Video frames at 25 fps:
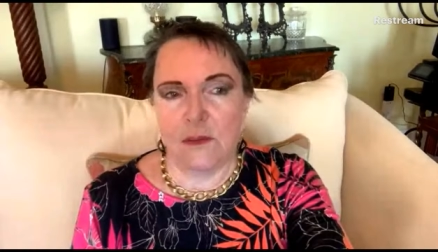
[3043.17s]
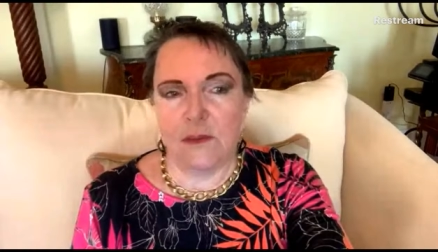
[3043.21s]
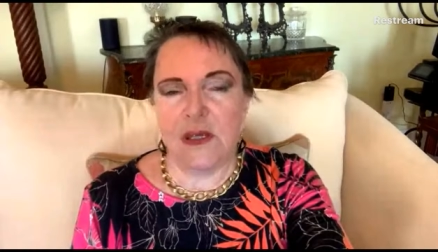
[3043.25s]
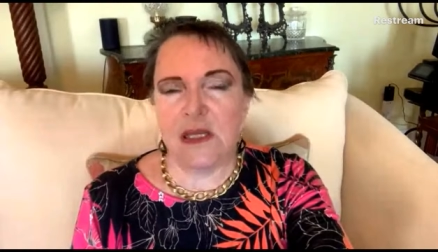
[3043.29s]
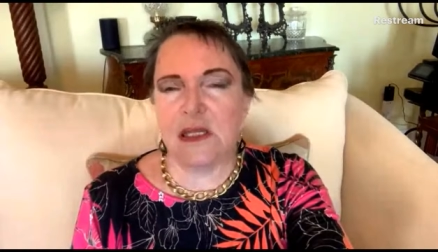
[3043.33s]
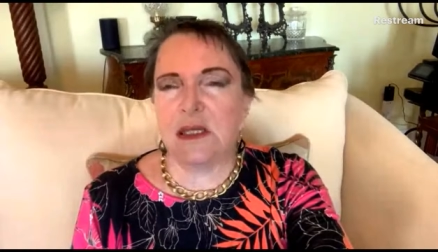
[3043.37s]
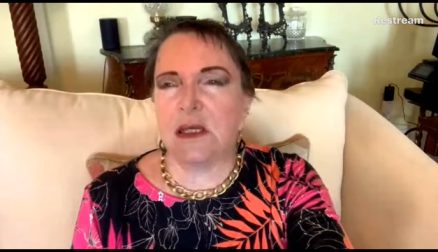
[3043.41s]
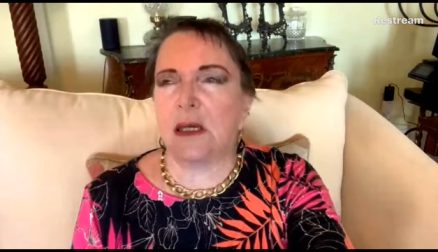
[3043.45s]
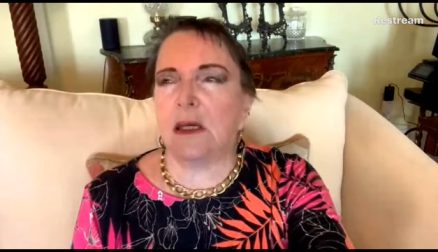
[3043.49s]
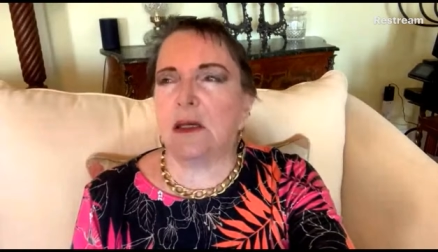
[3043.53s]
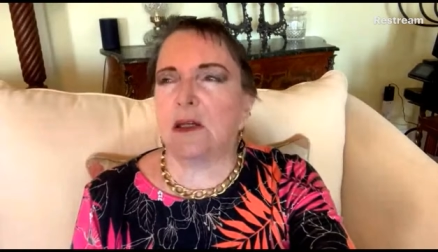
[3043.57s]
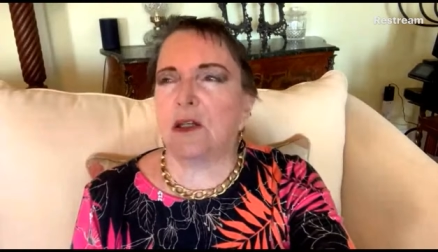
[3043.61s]

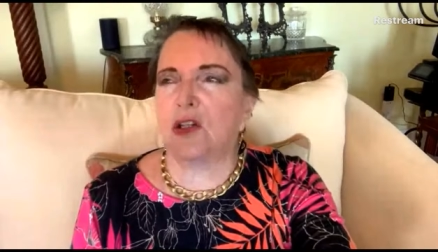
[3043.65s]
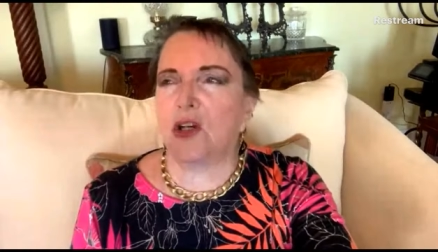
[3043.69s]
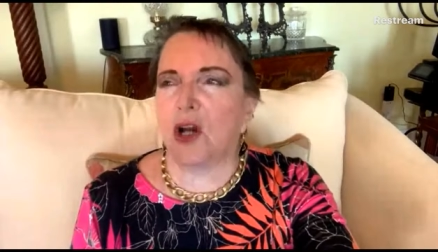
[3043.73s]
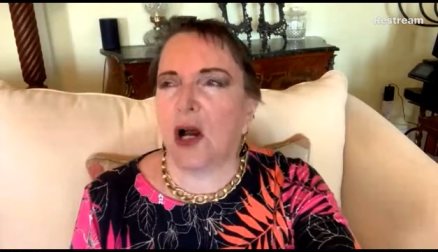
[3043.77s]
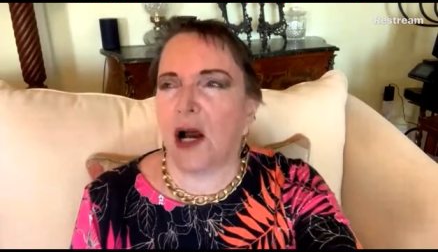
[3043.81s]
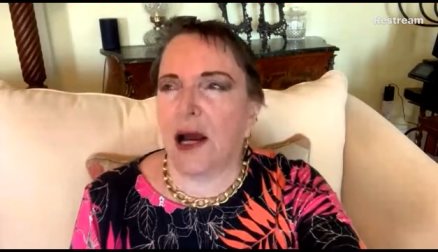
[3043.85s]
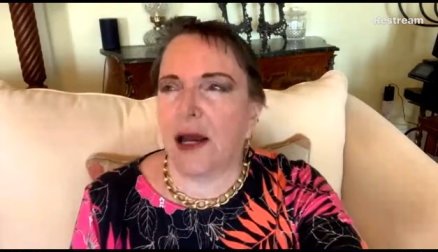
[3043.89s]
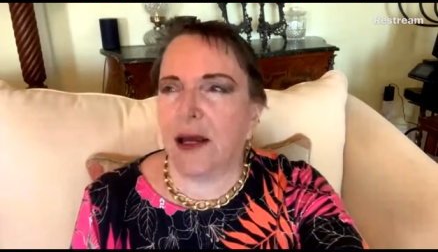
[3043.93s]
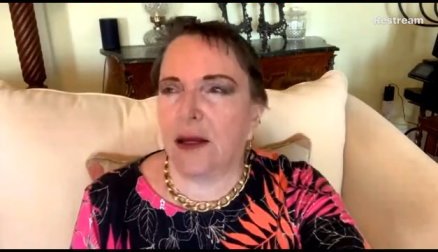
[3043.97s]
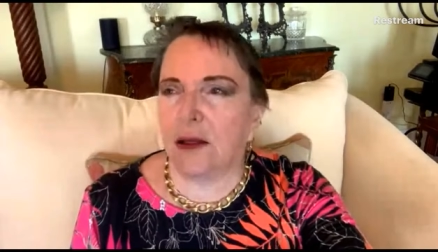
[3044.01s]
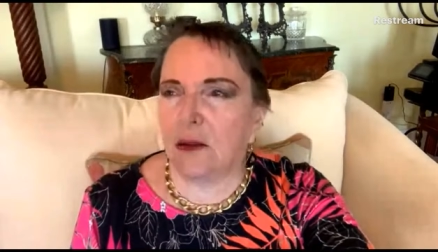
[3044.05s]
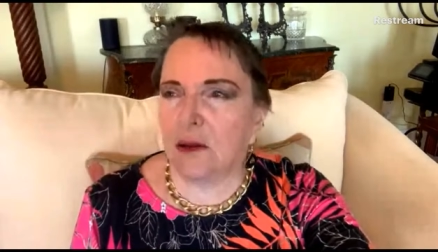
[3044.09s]
missing
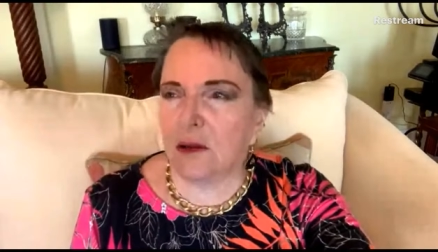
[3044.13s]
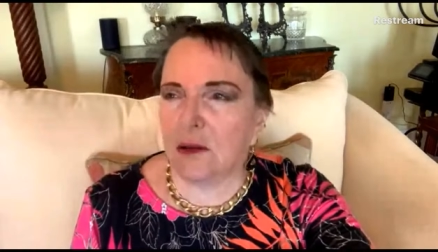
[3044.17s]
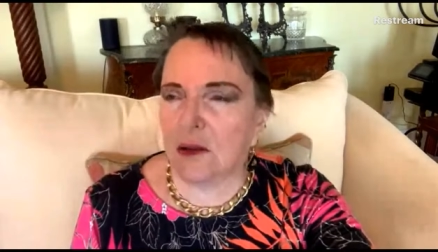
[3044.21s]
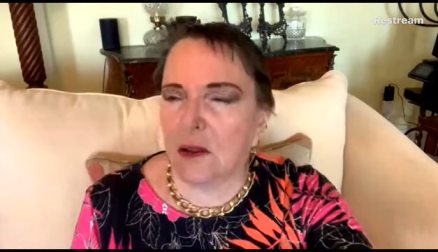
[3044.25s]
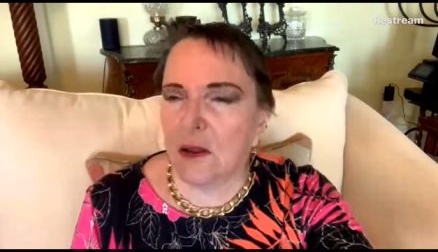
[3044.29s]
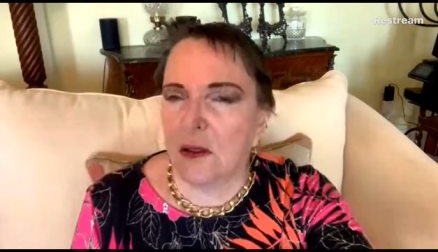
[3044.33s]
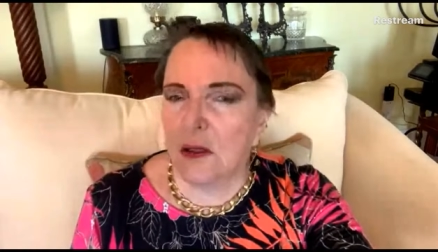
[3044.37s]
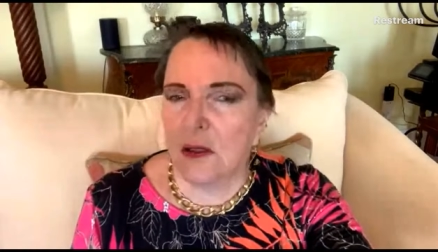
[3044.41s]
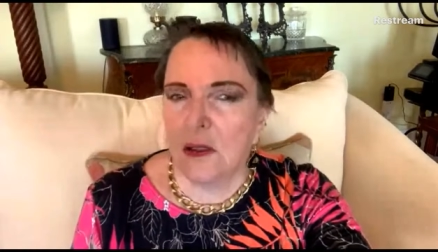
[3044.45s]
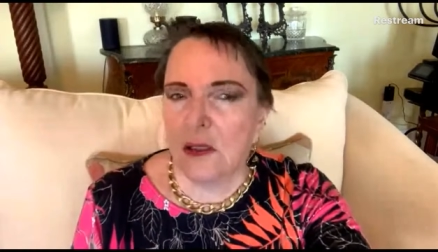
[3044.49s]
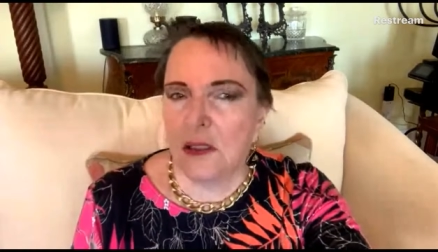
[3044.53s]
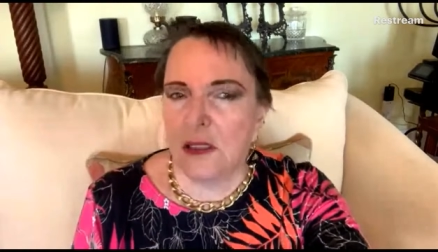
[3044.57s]
child.
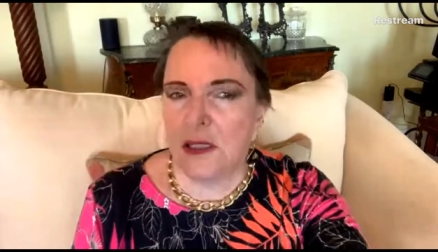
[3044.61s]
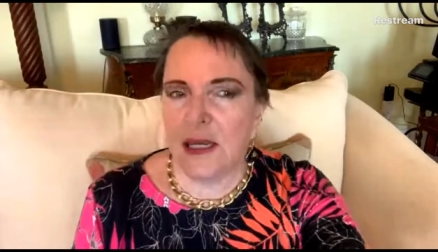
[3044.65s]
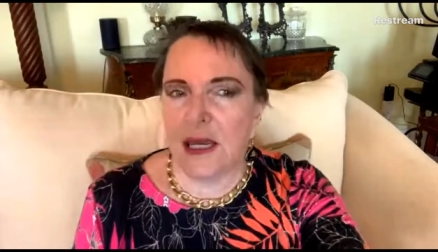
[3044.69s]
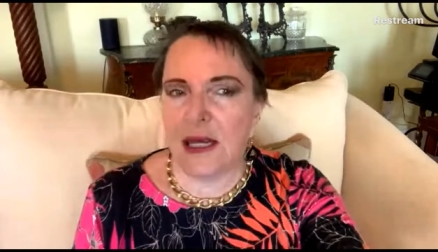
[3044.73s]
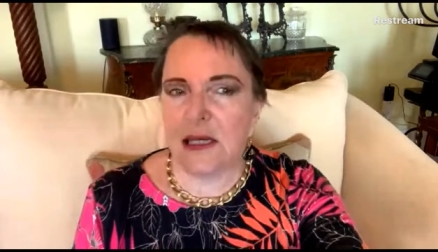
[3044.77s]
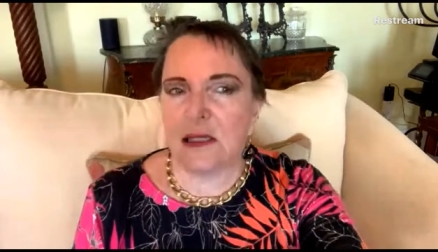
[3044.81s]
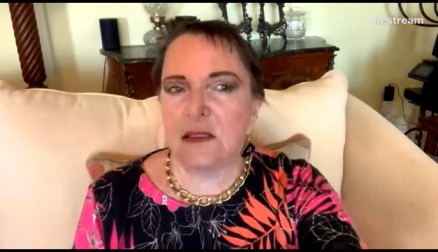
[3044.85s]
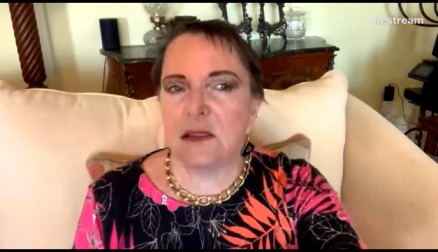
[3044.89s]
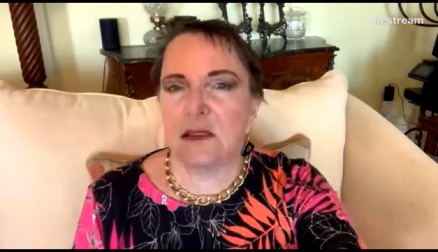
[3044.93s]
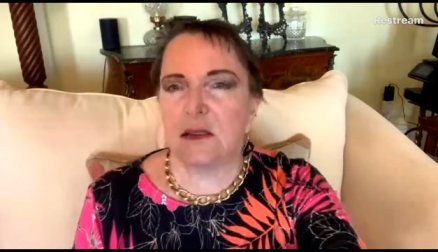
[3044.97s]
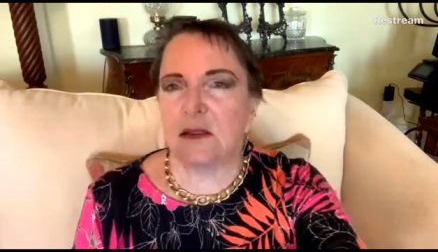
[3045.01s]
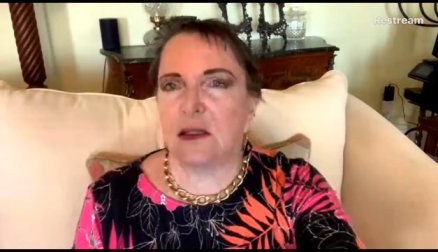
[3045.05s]

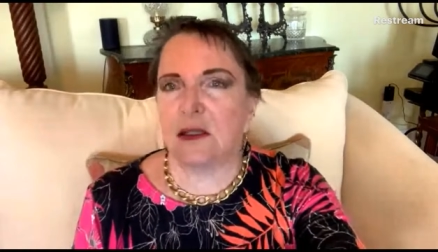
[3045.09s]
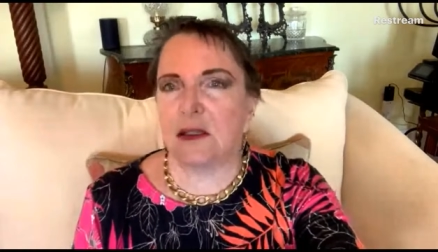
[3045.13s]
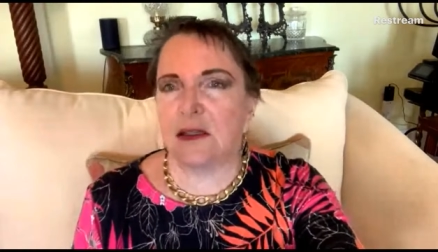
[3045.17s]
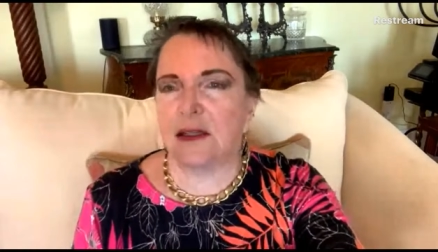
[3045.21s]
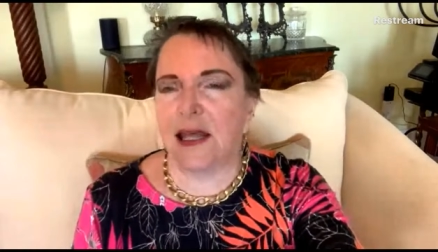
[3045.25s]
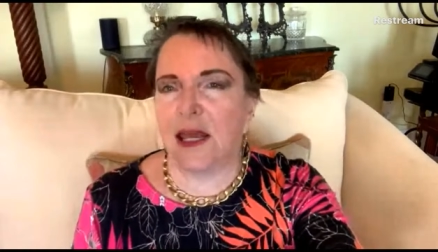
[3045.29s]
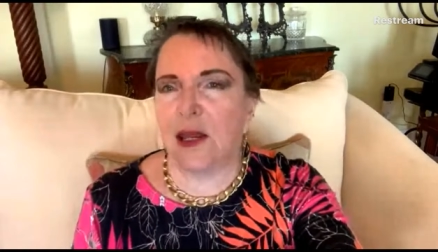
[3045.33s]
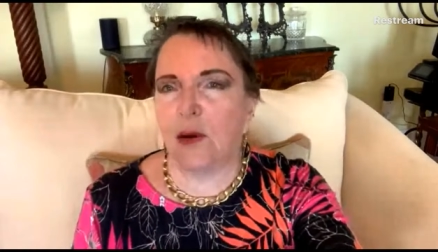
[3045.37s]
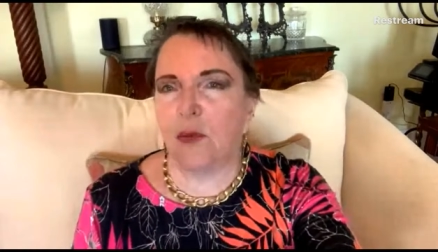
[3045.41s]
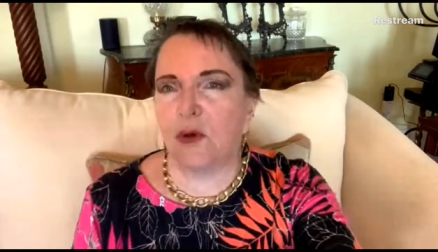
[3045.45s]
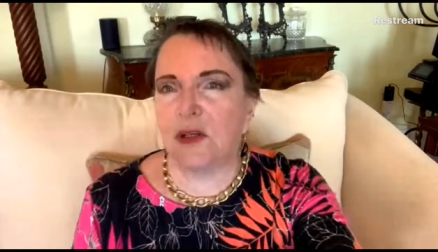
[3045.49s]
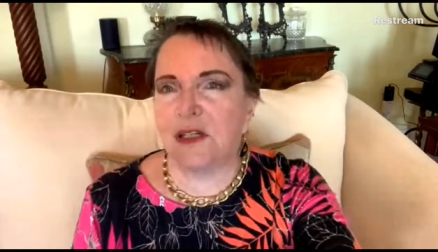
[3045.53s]
Yes, that
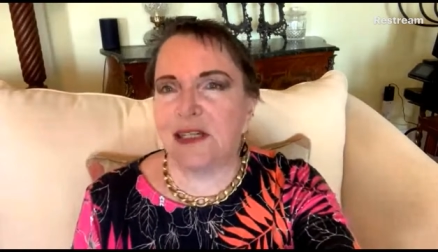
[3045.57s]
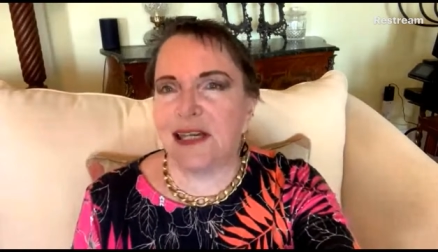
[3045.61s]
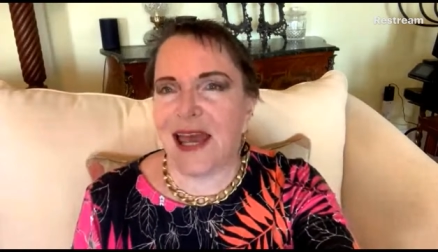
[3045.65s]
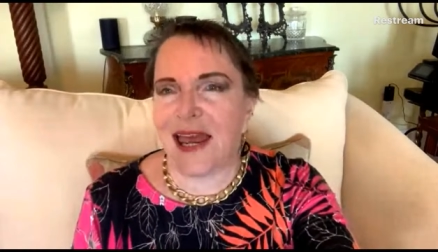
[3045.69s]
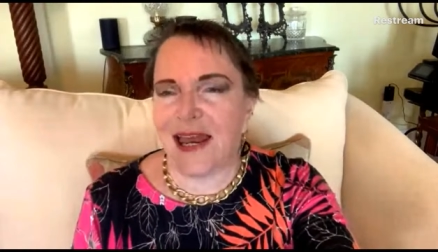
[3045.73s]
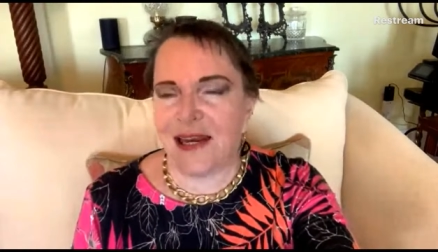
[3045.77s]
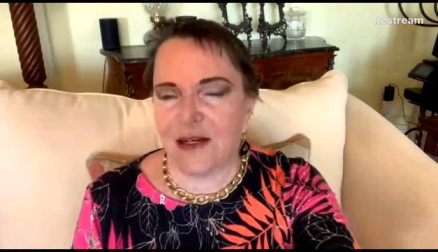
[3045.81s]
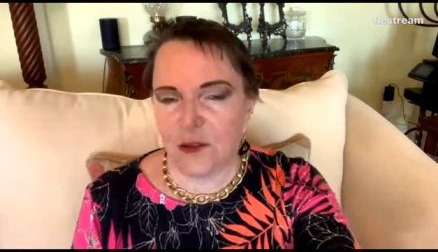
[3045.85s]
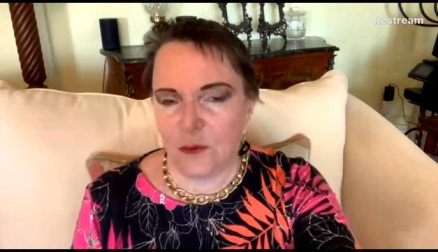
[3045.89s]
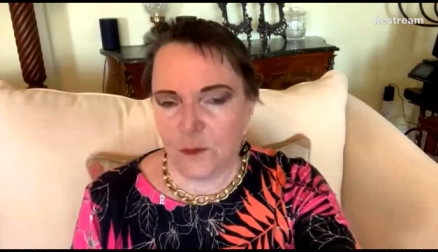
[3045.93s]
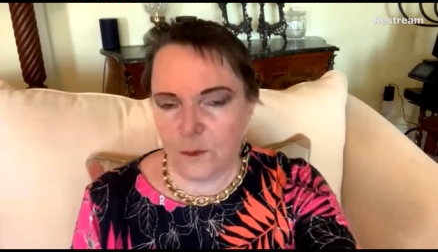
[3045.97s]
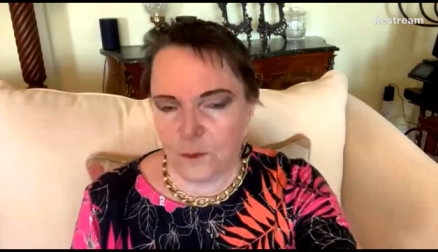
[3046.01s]
they were
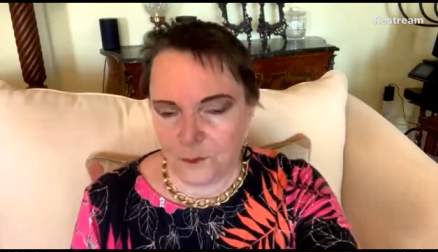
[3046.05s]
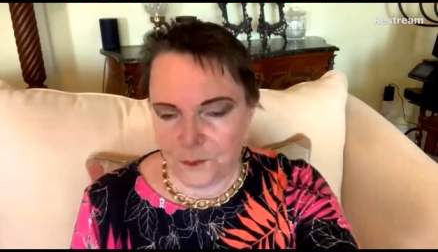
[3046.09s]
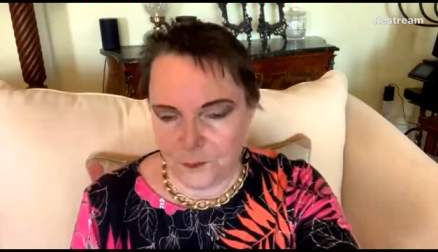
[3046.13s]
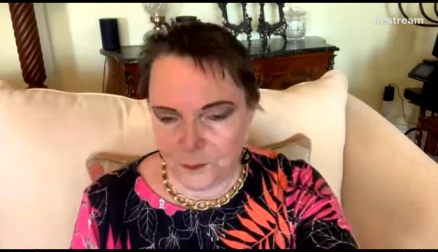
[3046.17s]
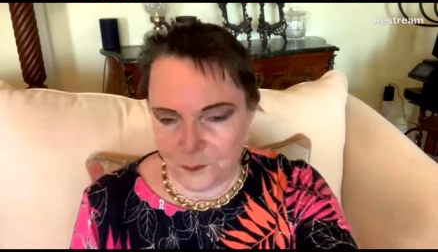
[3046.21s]
dead.